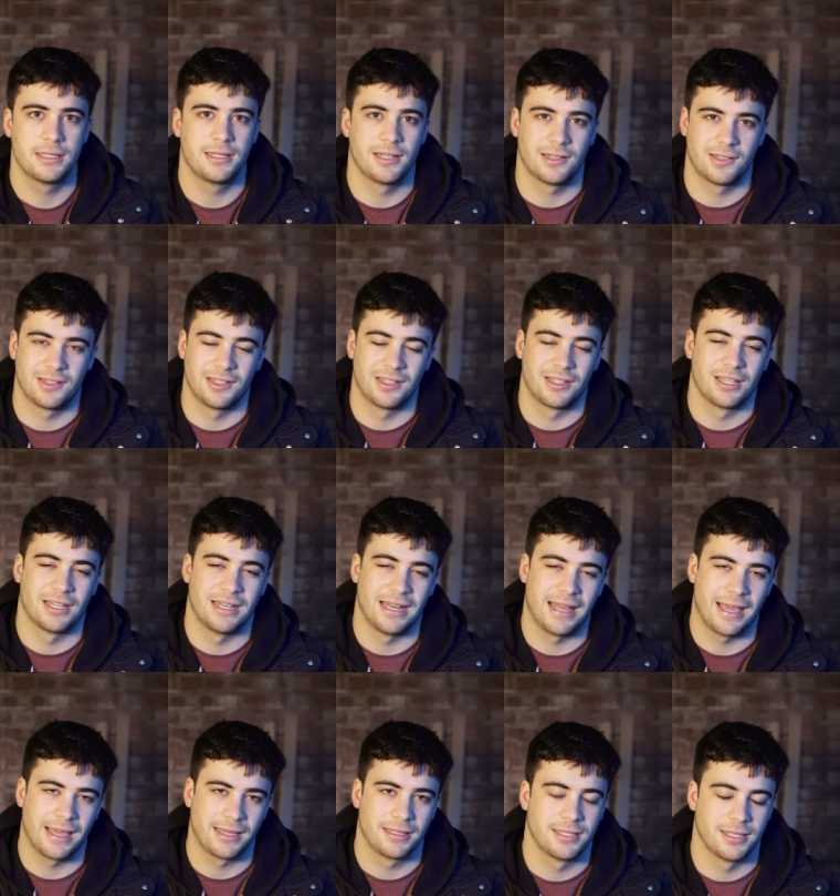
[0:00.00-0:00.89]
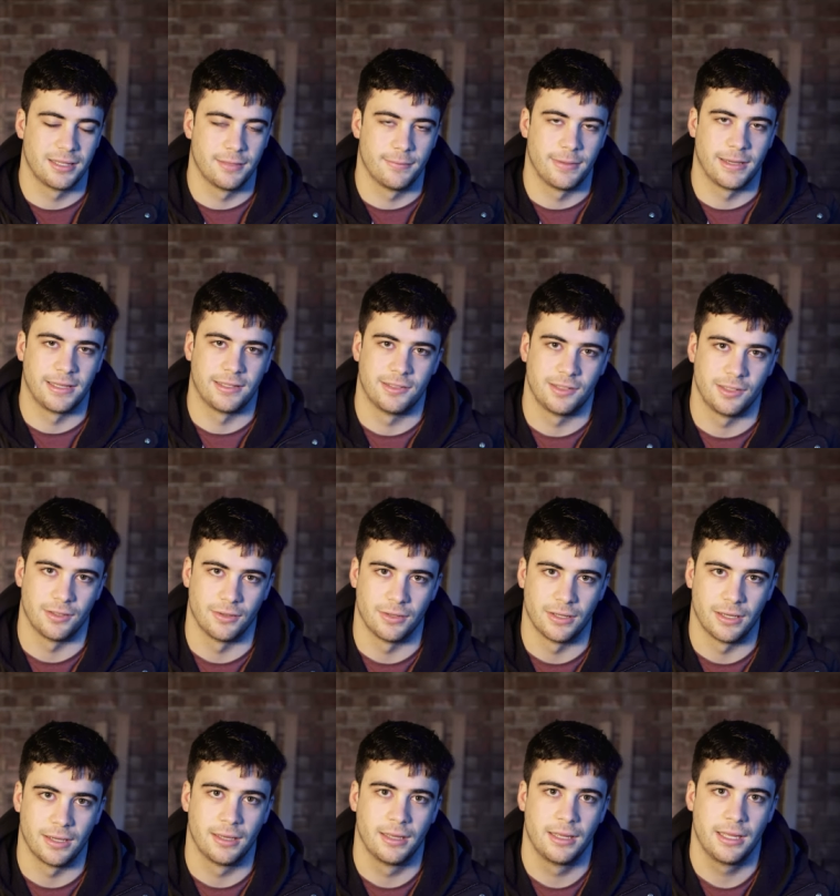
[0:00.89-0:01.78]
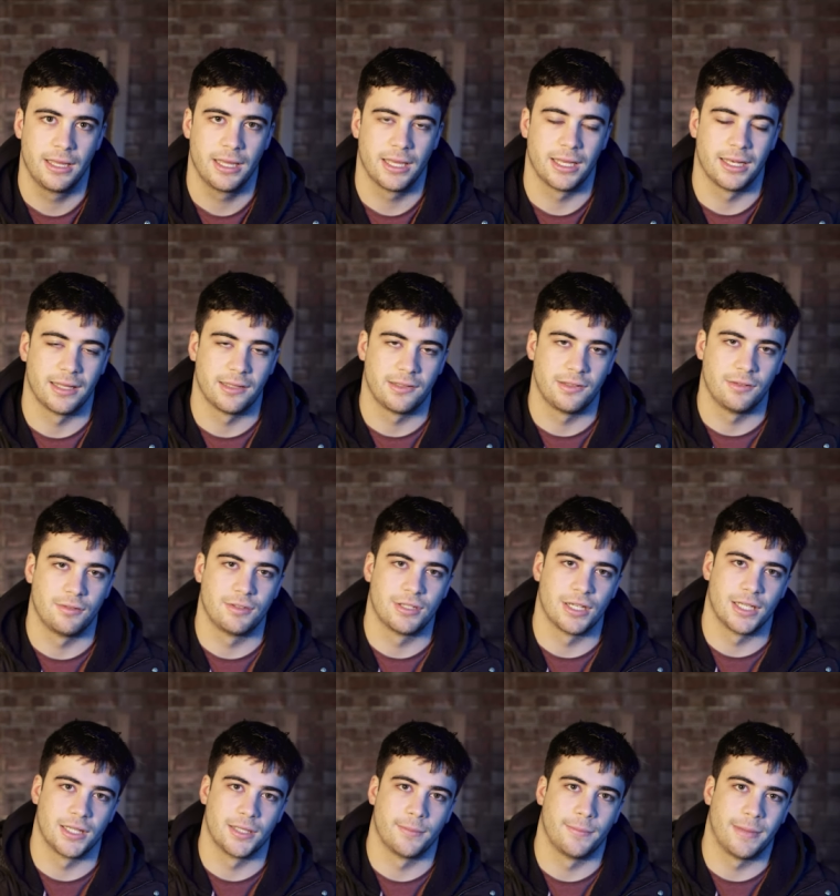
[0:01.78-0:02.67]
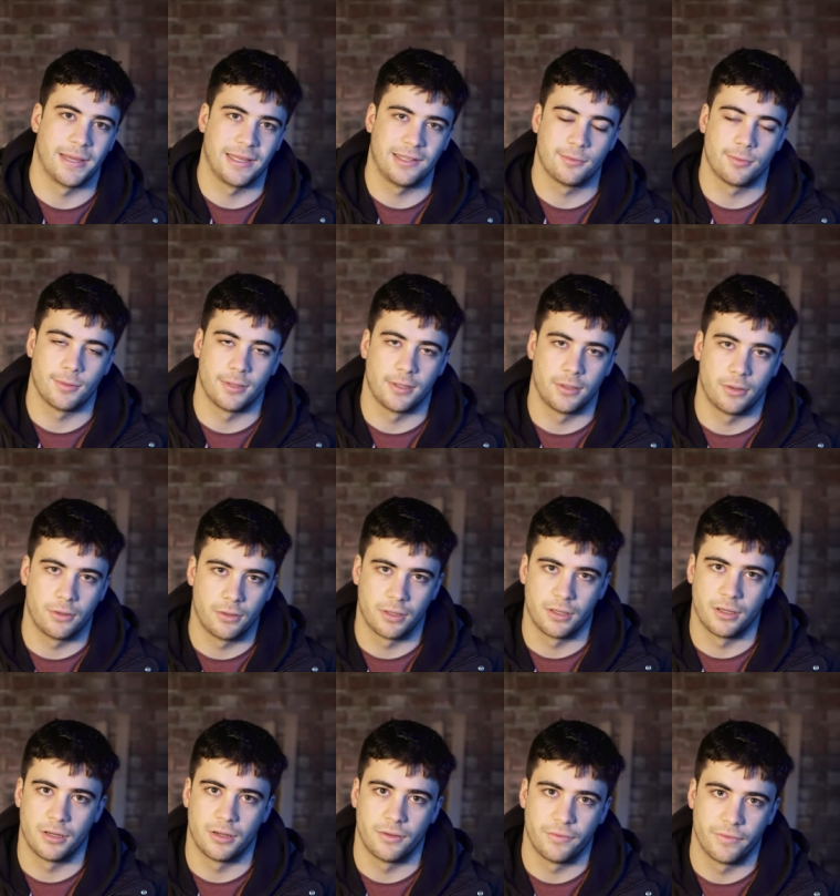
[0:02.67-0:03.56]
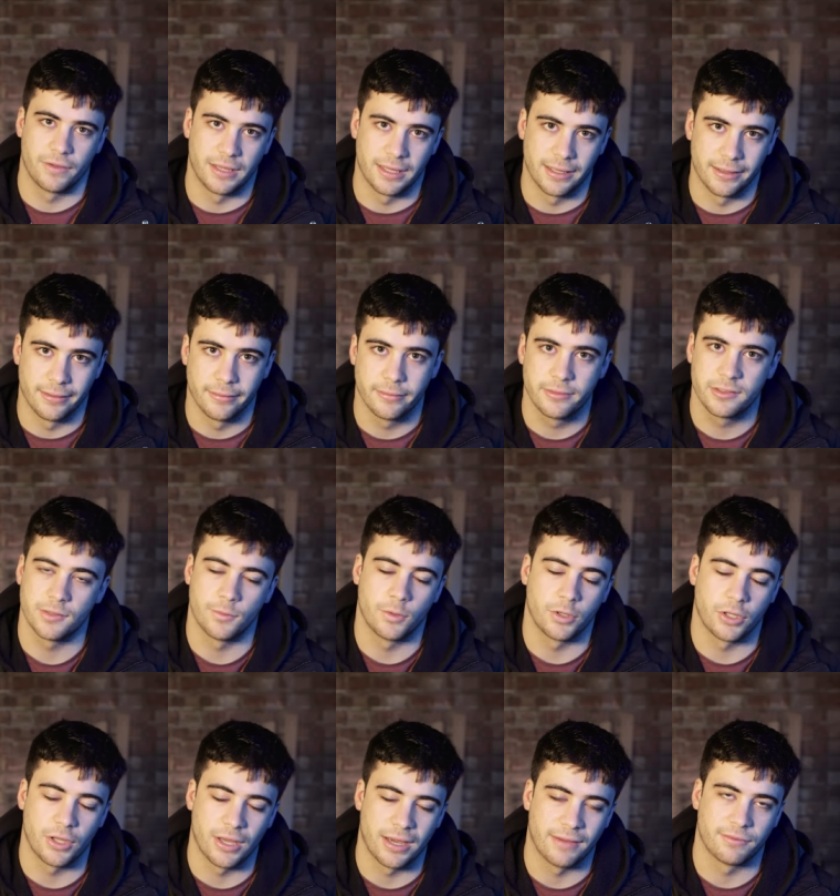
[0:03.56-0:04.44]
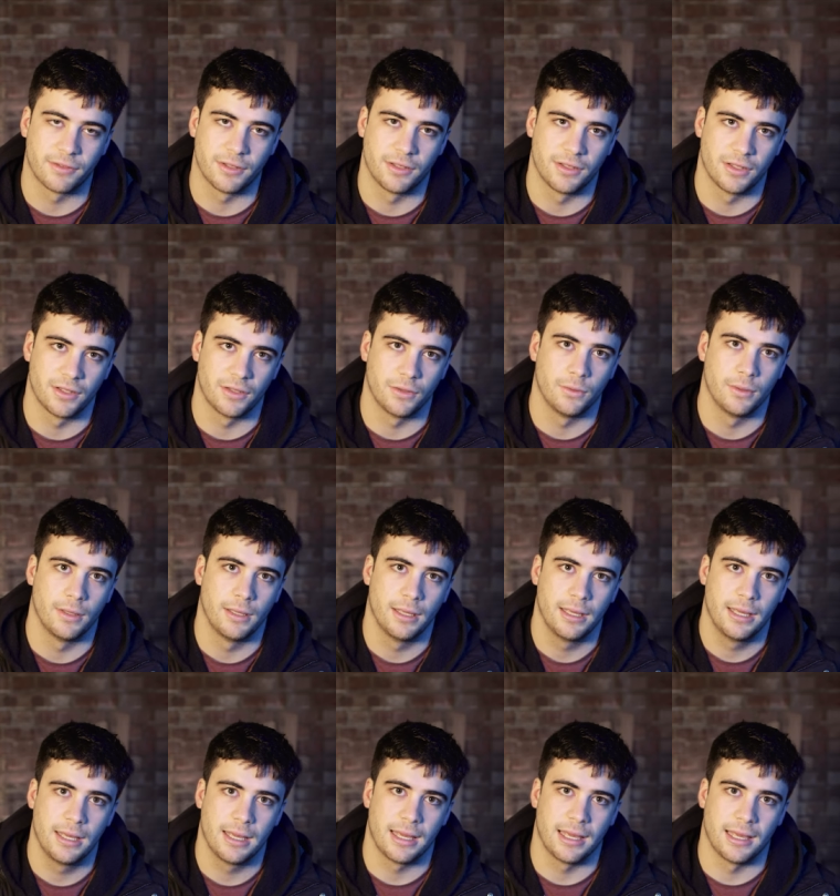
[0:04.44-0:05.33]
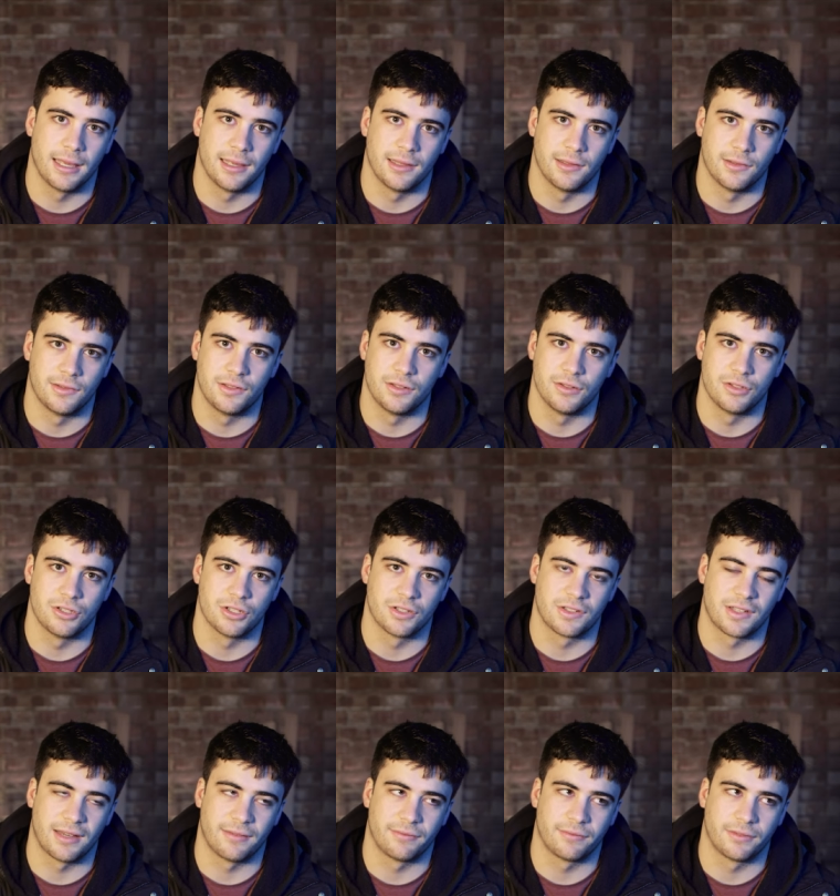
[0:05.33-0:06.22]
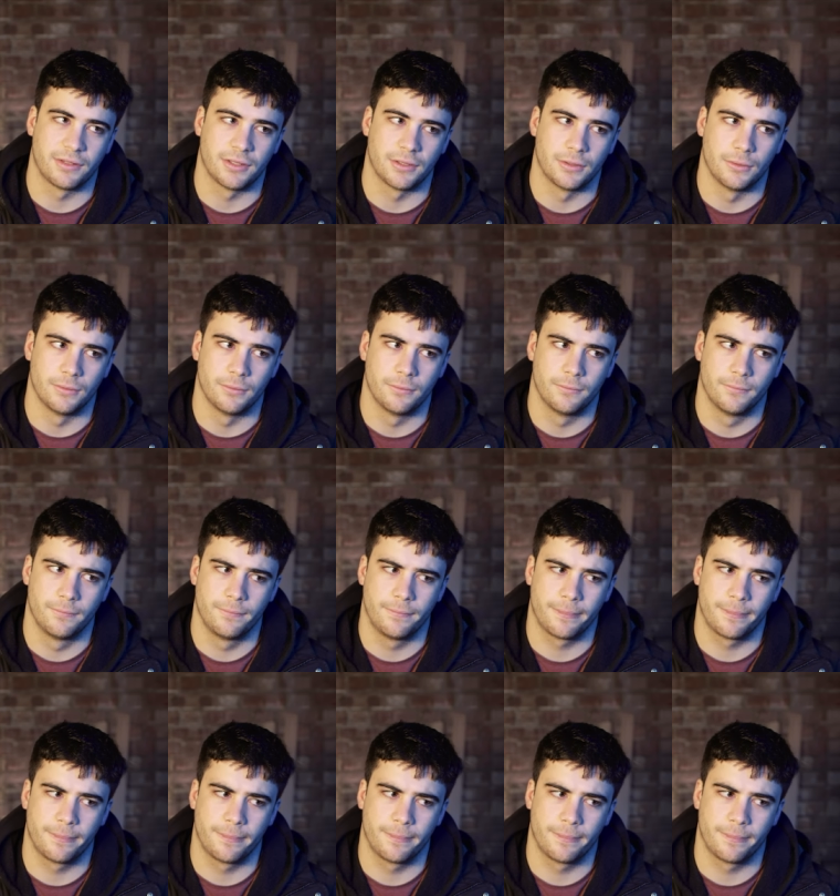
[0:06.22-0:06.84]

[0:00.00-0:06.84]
doesn't connect to the bass unit unless you turn the bass one on and off again. So what you have to do is you just have to,